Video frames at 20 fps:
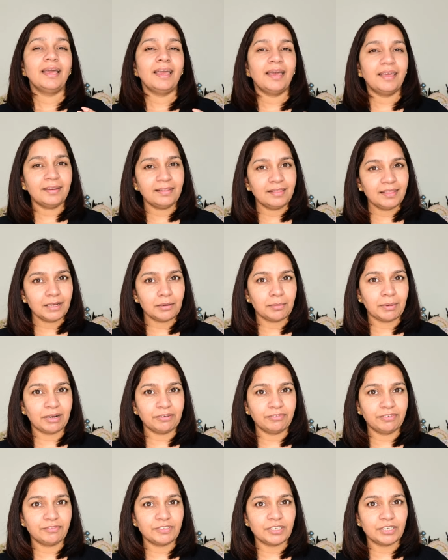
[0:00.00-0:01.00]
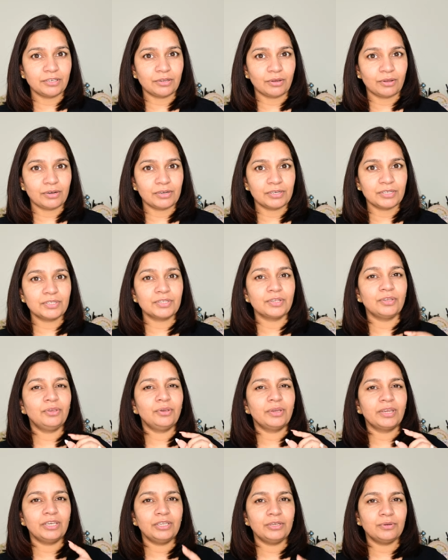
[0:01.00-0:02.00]
anything above fifteen dollars,
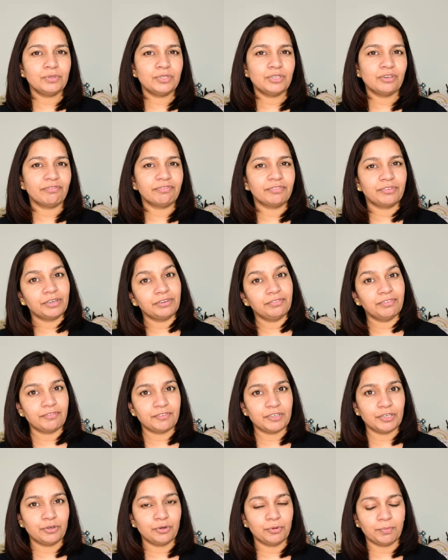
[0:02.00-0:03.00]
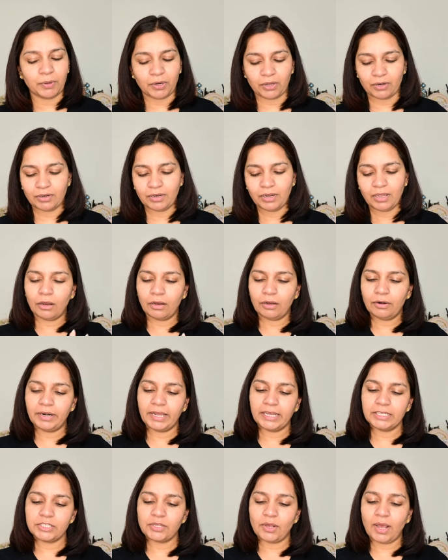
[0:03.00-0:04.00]
you can use your three fifty coupon.
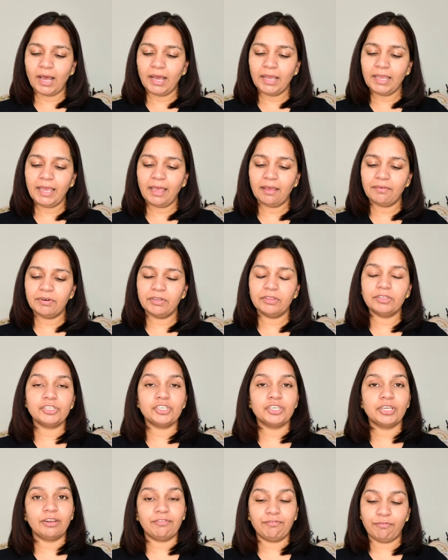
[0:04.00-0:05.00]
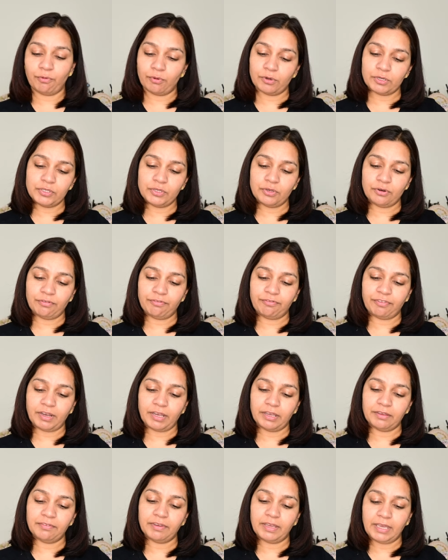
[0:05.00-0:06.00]
Alright, so I have it in the shade four oh
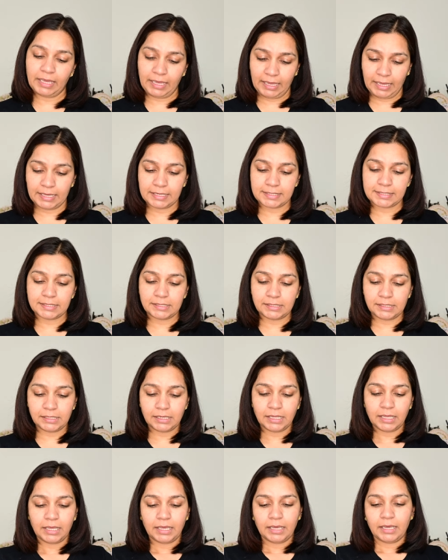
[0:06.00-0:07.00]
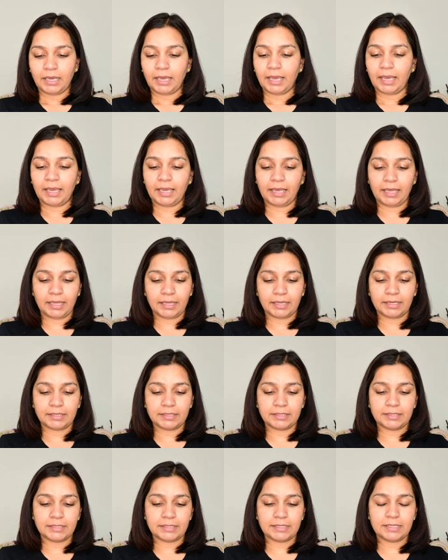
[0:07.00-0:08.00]
five Hazel,
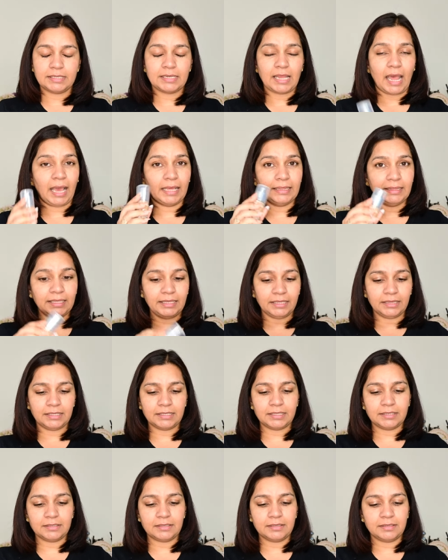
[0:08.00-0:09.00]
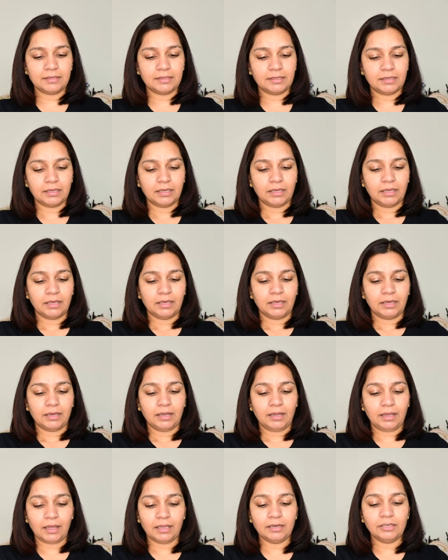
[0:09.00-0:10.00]
and I think the
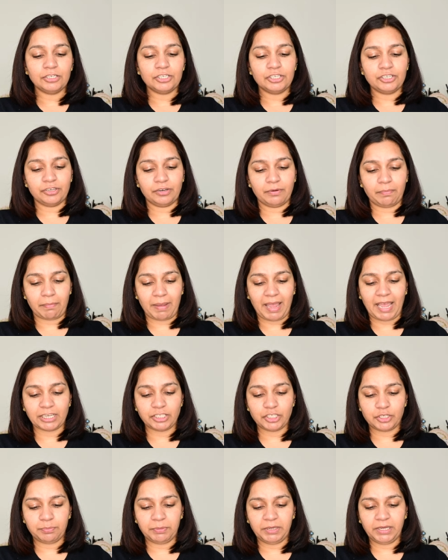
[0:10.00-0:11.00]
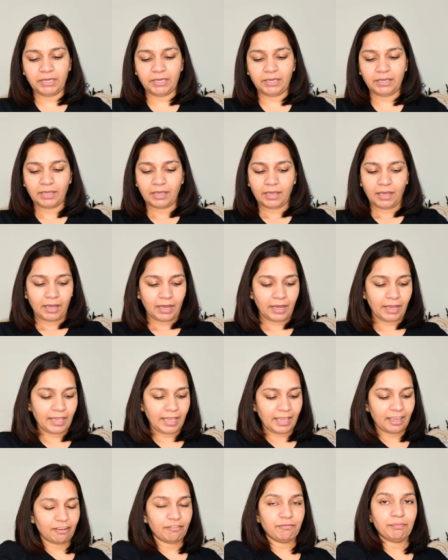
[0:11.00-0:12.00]
color should match me. I
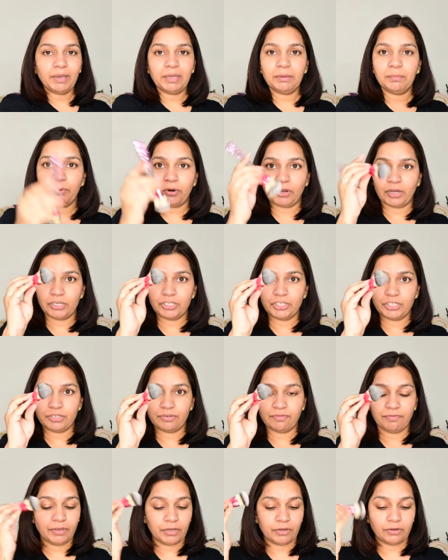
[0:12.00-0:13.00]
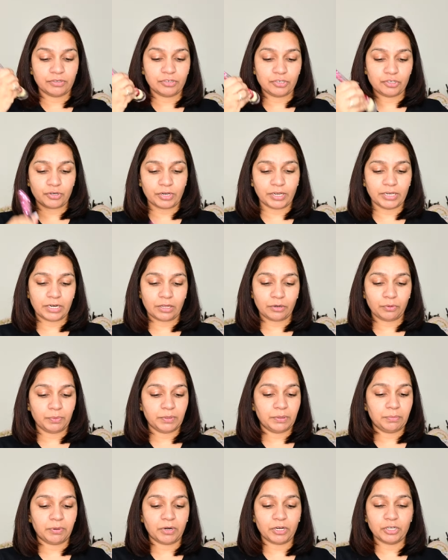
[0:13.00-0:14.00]
have my brush. We're going to try it out
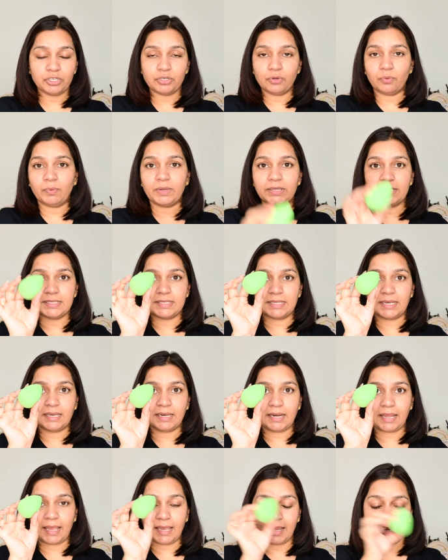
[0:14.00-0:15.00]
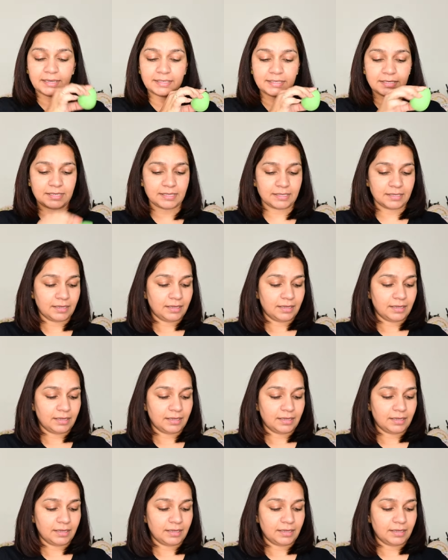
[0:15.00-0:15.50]
with brush on one side and